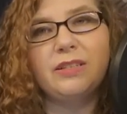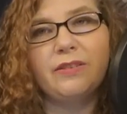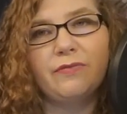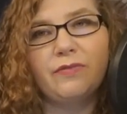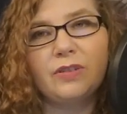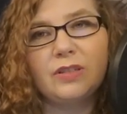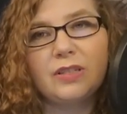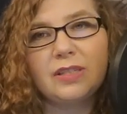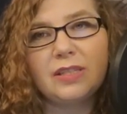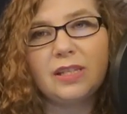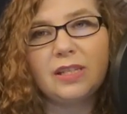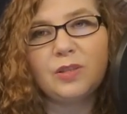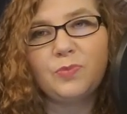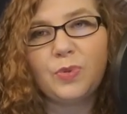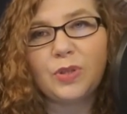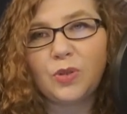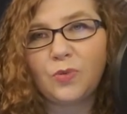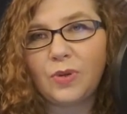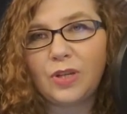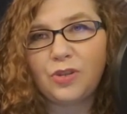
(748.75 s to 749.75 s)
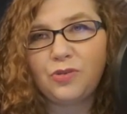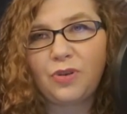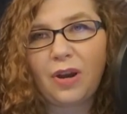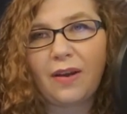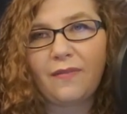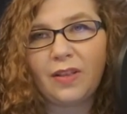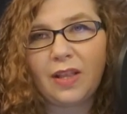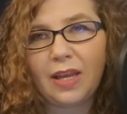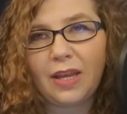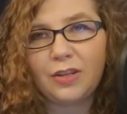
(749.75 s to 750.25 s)
differences between
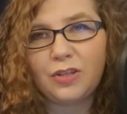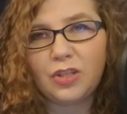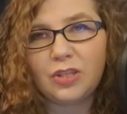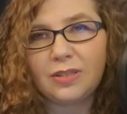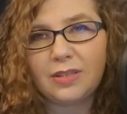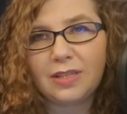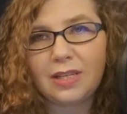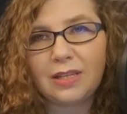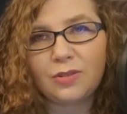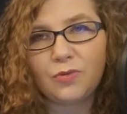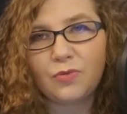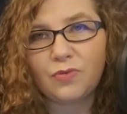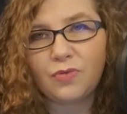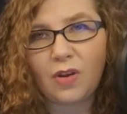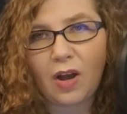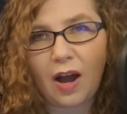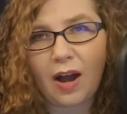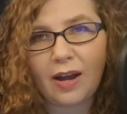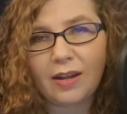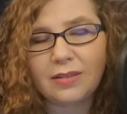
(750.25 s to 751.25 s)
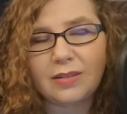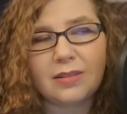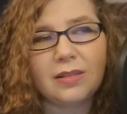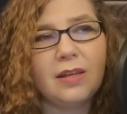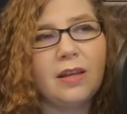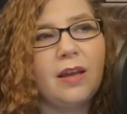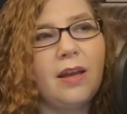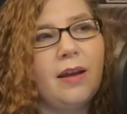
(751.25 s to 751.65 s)
travel agencies or not.